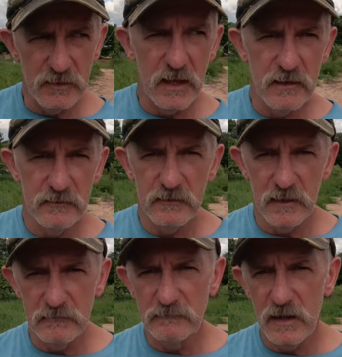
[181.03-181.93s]

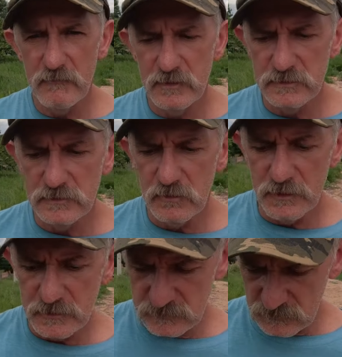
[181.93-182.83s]
They have an
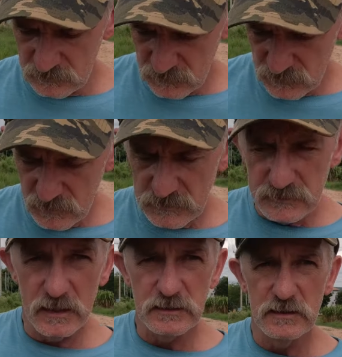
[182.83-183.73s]
insight into
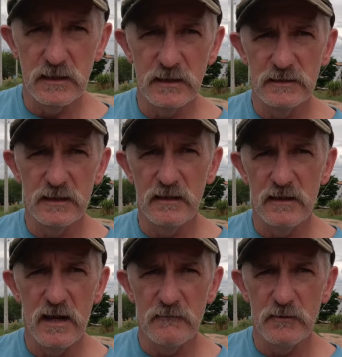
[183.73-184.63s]
such things. And in
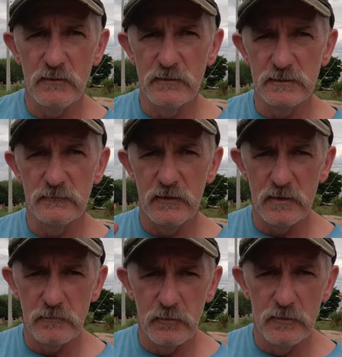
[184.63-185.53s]
their view, it's
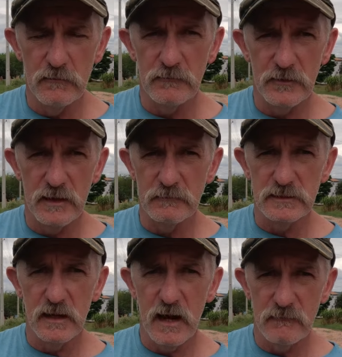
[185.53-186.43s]
very prudent for them
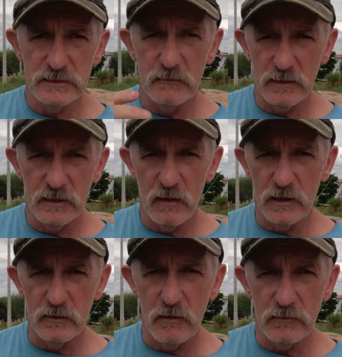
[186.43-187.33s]
to have something
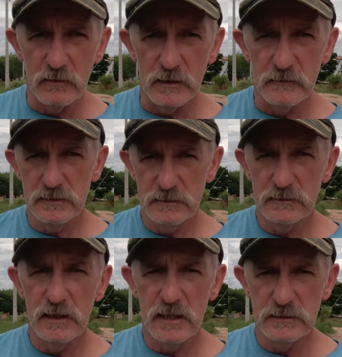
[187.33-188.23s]
going locally just
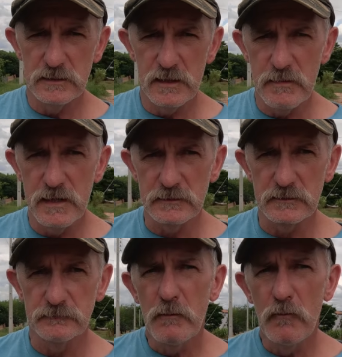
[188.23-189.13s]
to hedge their
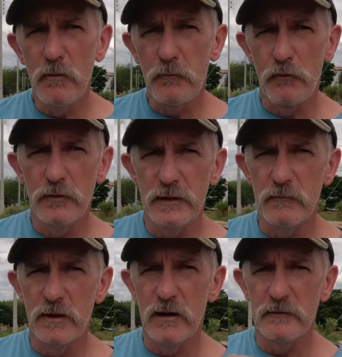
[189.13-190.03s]
bets. But more broadly,
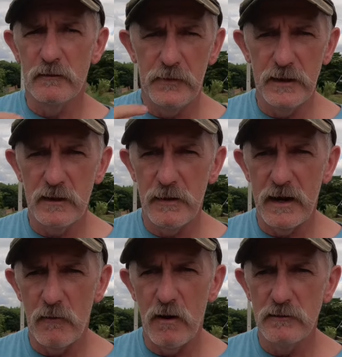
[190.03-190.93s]
when I think
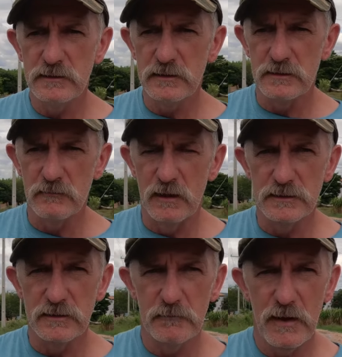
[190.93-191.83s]
about our own
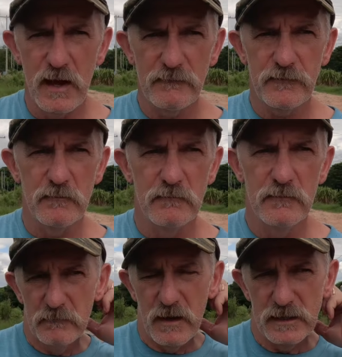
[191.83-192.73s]
situation, apart from
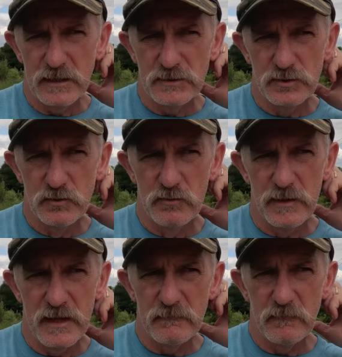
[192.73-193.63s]
making sure
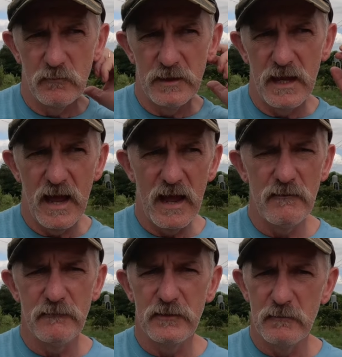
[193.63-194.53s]
that we
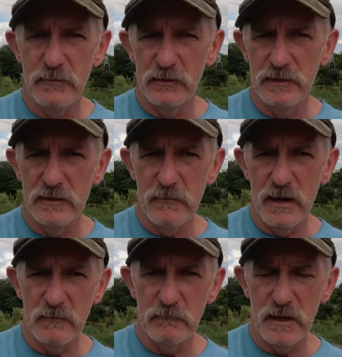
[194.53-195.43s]
have the ability to
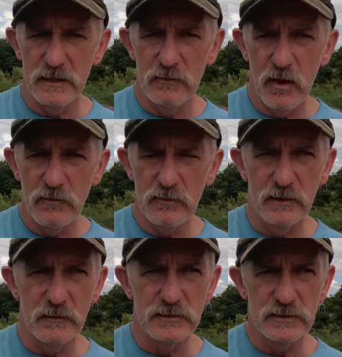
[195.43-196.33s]
make money
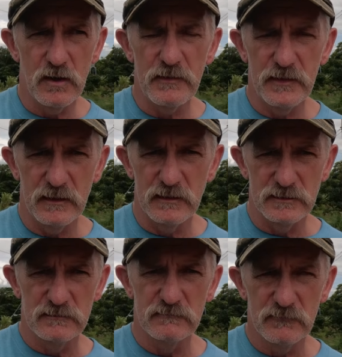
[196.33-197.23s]
locally, which I think
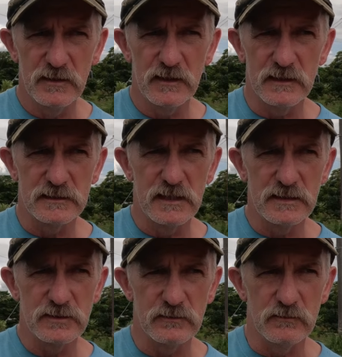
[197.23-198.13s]
is really
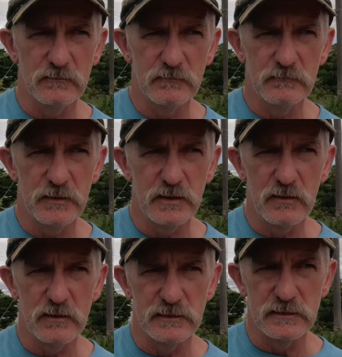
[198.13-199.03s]
essential,
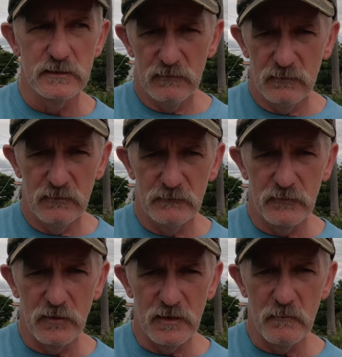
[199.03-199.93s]
because you've
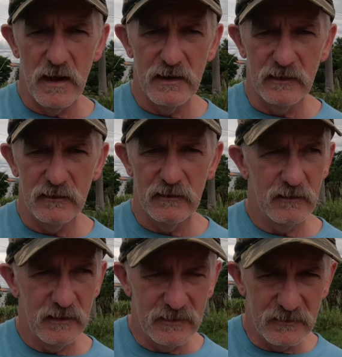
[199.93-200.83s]
got your money
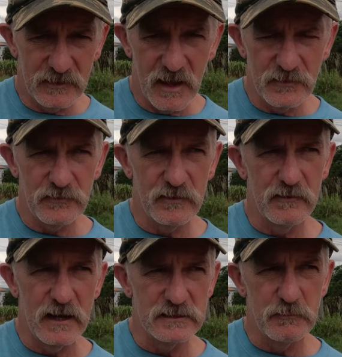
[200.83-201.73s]
in the
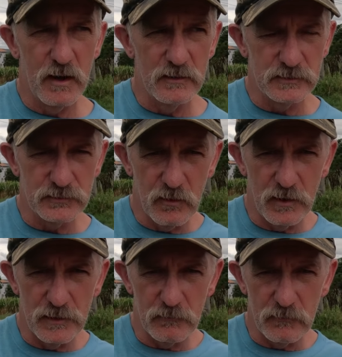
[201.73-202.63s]
country as opposed to
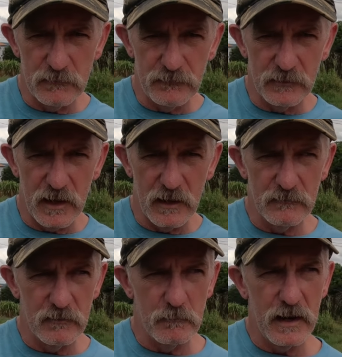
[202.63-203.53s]
trying to reef it out
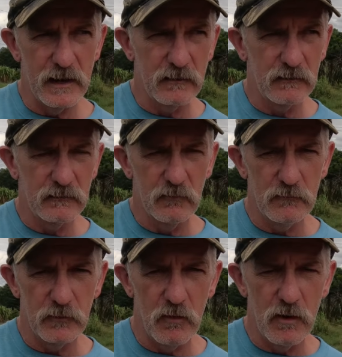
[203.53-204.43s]
of a bank or
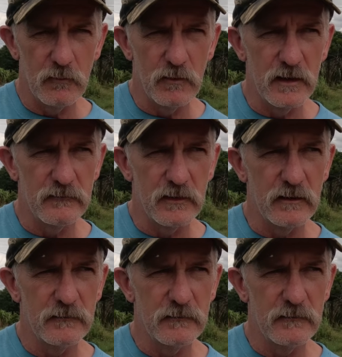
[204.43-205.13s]
flying or whatever.